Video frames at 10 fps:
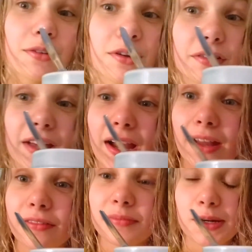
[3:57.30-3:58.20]
Now that I
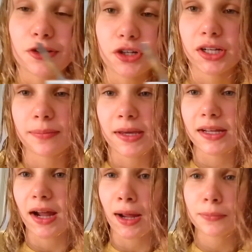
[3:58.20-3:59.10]
have my drink
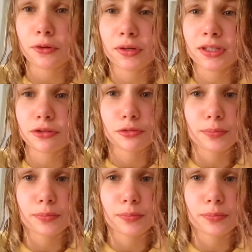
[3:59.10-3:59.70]
made, I'm going to